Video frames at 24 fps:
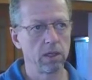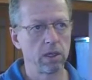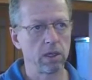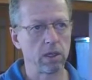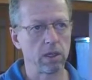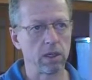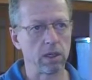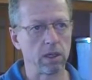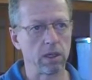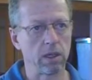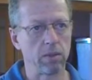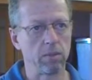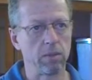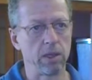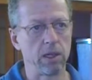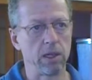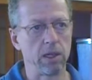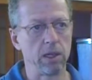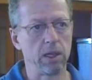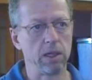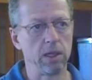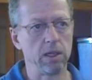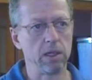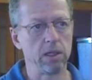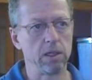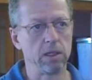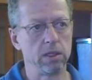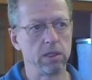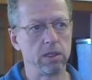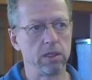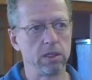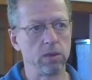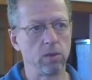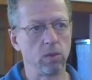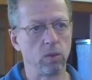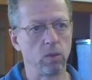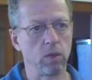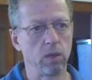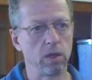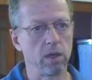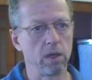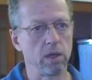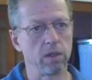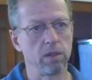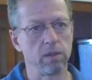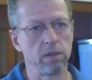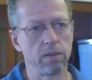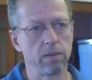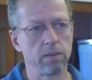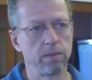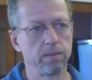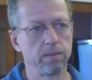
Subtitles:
and I made one other.